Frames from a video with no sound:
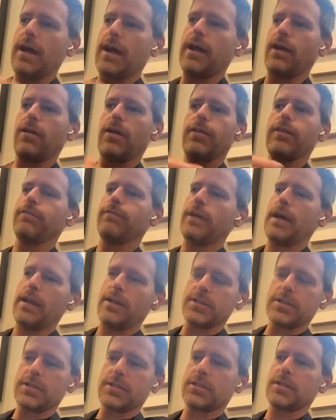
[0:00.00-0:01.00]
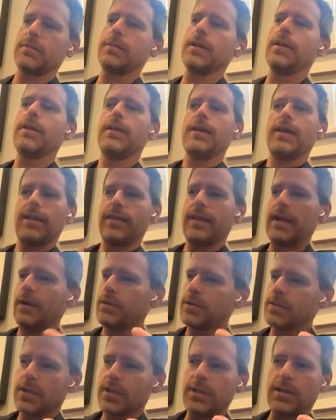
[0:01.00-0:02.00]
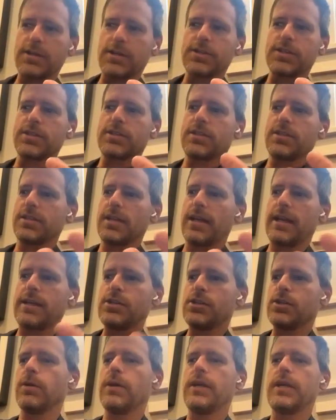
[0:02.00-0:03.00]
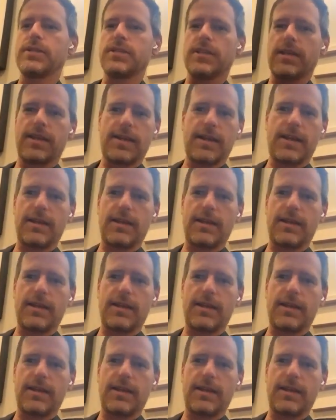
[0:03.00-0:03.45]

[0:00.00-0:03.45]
file on the file system. And that was a conscious design choice. I